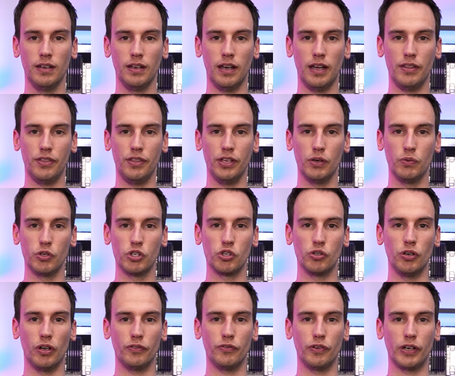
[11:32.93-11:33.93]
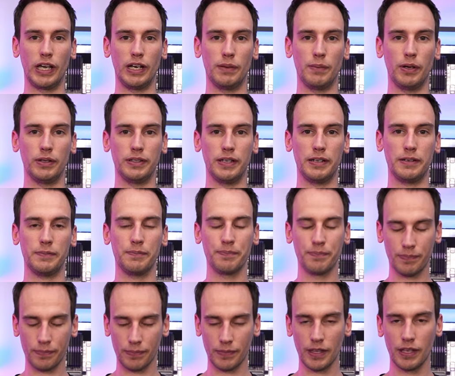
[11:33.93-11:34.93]
I think we should not forget about that.
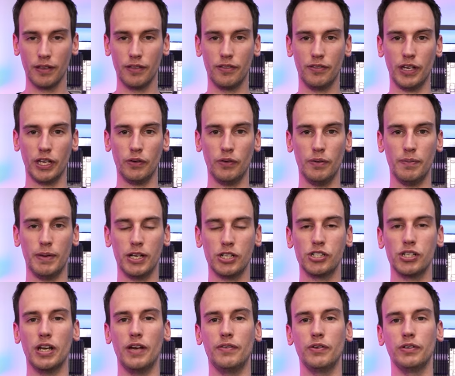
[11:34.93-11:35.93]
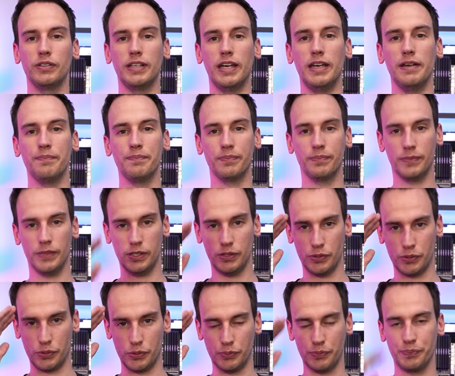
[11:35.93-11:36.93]
Thank you very much, have a good day, see you
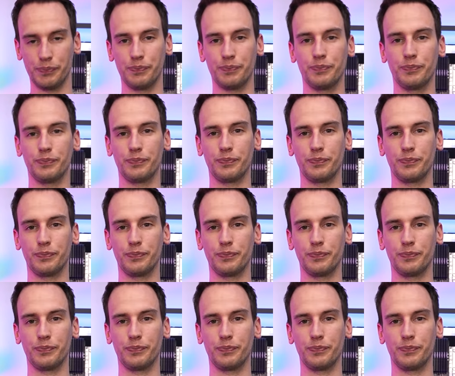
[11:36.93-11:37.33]
soon.